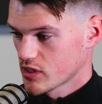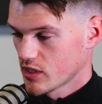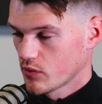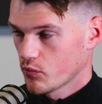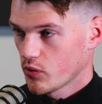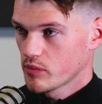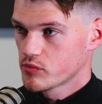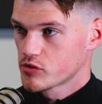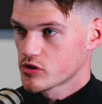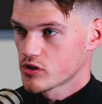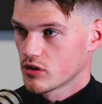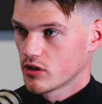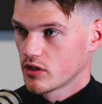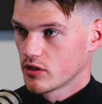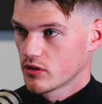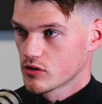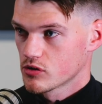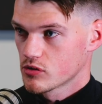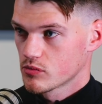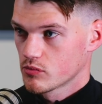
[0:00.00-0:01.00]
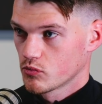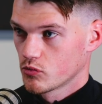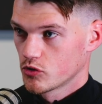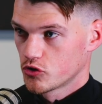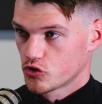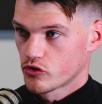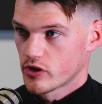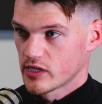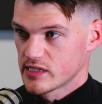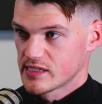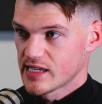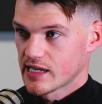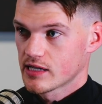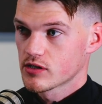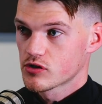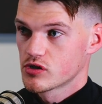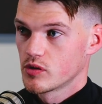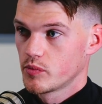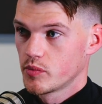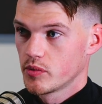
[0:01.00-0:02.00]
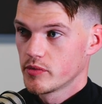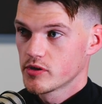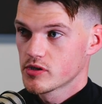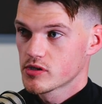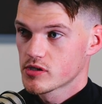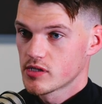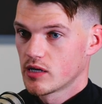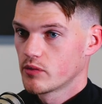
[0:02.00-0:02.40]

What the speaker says: a website that would transact supplements.